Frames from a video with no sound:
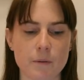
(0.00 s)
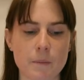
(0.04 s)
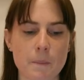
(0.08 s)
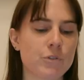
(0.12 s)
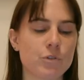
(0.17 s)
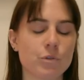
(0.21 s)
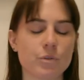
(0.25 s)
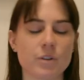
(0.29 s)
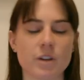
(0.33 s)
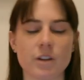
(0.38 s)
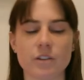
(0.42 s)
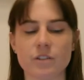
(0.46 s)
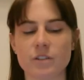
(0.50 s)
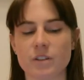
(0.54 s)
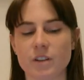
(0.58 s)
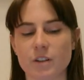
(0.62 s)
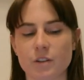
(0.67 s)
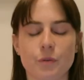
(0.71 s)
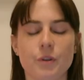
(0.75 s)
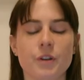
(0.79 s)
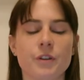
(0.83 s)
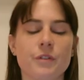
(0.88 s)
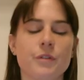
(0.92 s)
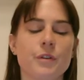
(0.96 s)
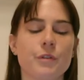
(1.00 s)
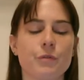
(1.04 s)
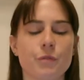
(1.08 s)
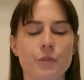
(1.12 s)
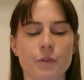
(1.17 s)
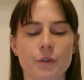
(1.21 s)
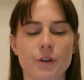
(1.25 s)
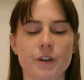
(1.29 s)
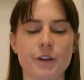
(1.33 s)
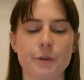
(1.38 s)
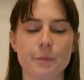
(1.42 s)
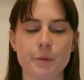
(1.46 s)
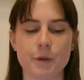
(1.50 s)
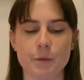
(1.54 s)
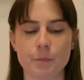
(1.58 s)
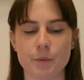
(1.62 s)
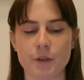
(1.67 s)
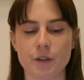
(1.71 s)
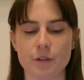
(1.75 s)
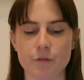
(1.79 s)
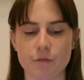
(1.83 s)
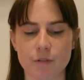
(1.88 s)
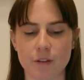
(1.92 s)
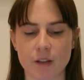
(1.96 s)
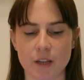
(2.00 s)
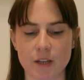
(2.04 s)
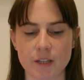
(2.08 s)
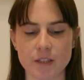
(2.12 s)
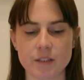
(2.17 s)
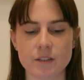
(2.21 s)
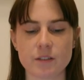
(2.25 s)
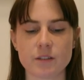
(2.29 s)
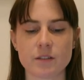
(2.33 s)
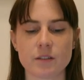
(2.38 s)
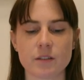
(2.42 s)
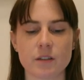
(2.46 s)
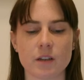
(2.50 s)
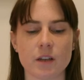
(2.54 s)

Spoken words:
So that's like $300 for the Airbnb and flights.